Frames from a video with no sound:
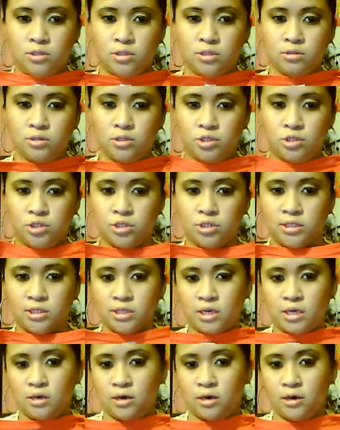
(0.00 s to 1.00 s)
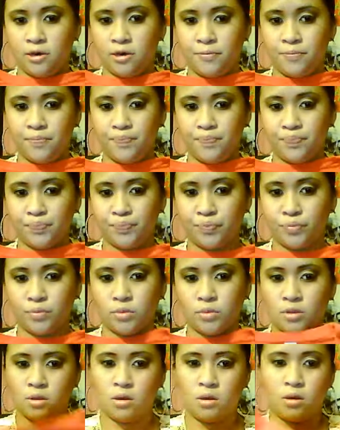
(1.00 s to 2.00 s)
So it's just like a
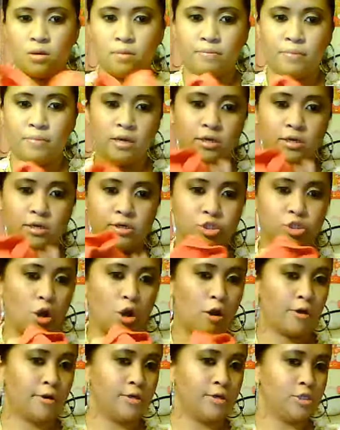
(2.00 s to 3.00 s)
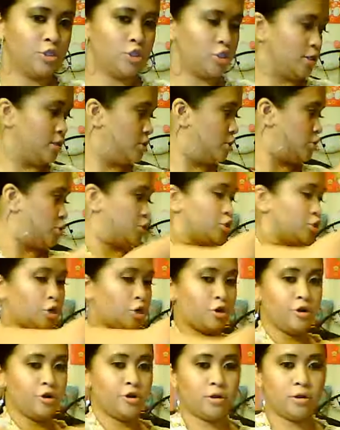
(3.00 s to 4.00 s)
pinkish orange
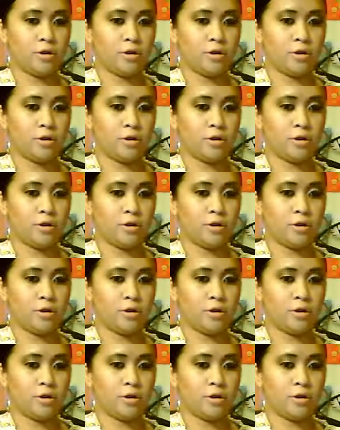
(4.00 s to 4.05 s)
shirt.